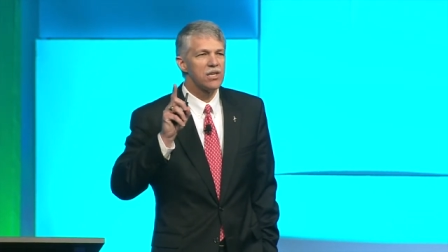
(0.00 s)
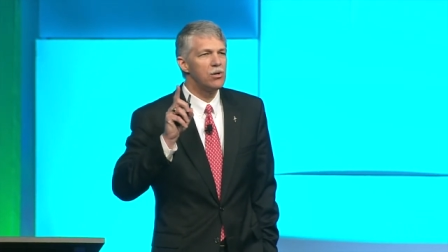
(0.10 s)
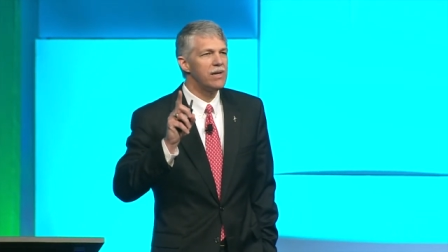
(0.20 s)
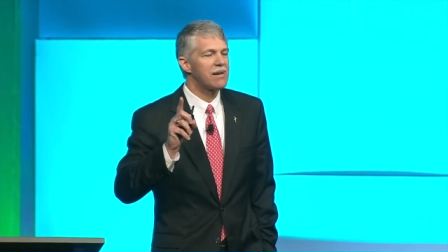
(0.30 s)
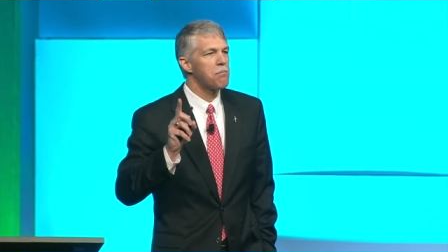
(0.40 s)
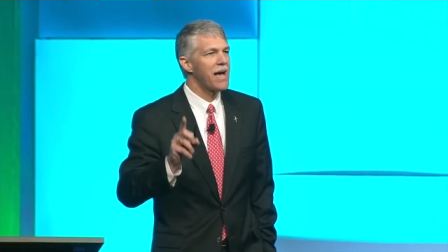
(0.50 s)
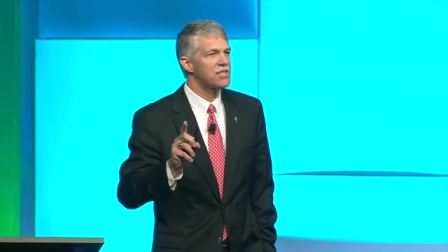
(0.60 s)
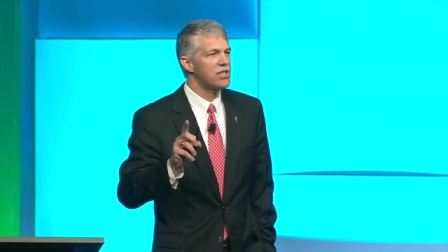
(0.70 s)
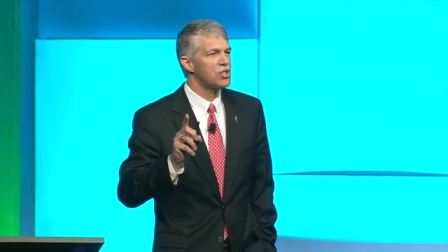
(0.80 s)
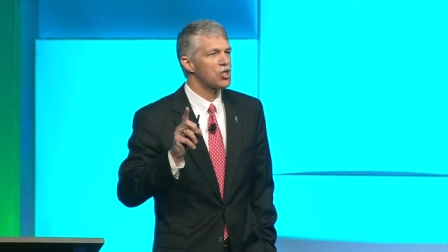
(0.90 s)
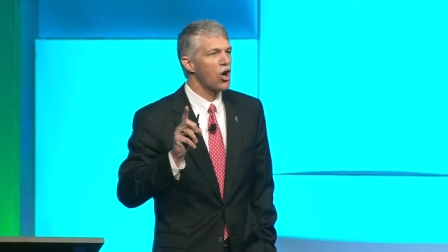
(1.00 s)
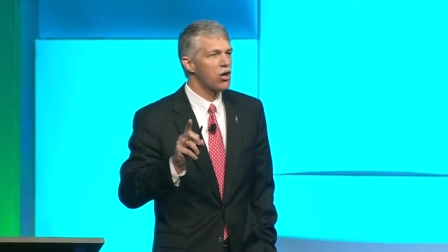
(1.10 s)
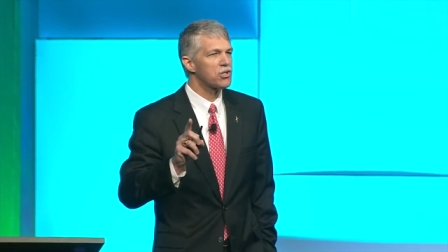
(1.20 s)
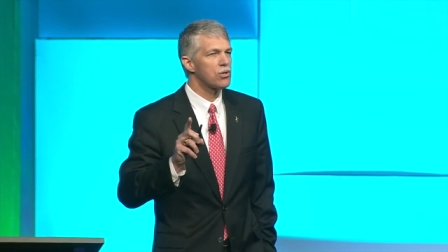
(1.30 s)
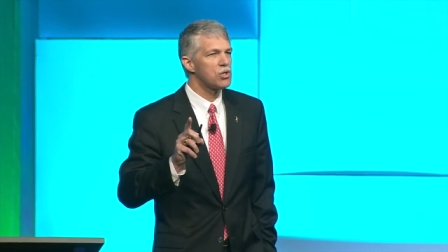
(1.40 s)
a unique message to
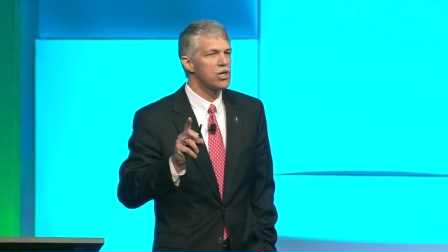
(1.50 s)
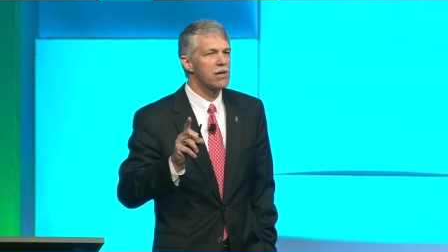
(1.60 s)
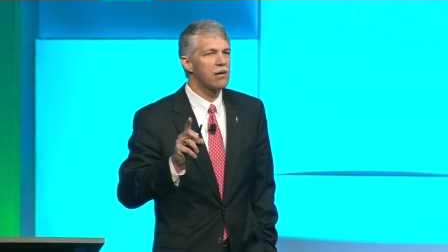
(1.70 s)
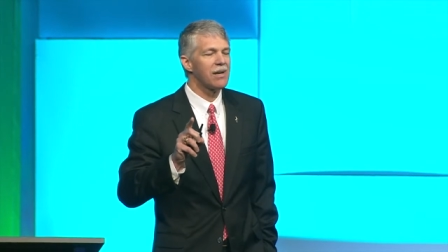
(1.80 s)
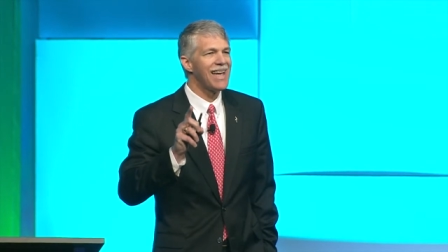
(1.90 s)
also share,